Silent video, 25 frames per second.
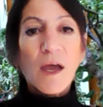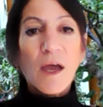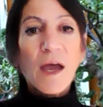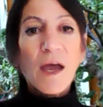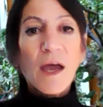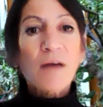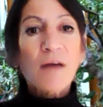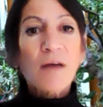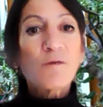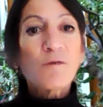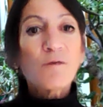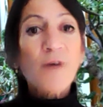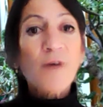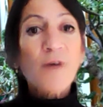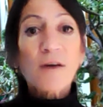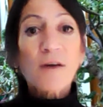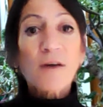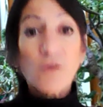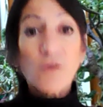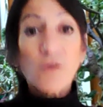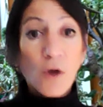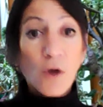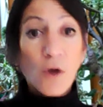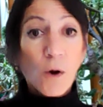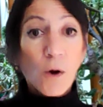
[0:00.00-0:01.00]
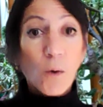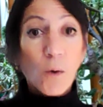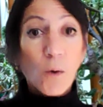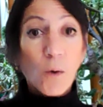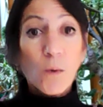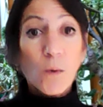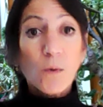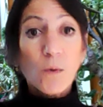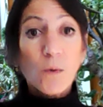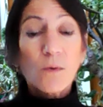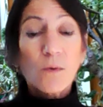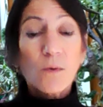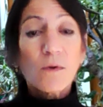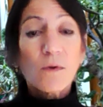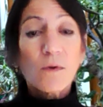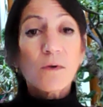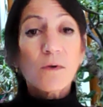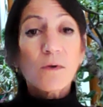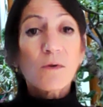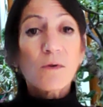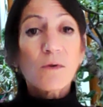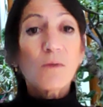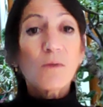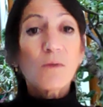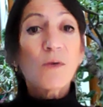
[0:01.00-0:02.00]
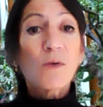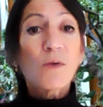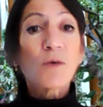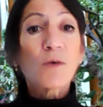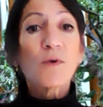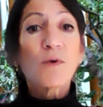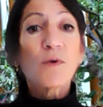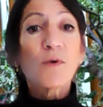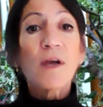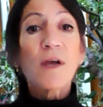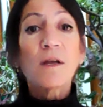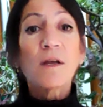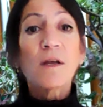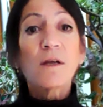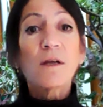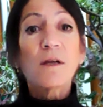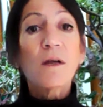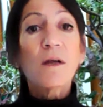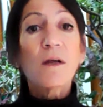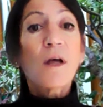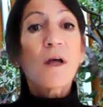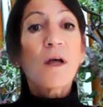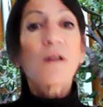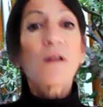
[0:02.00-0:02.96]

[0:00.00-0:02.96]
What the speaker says: And in fact, no. We created,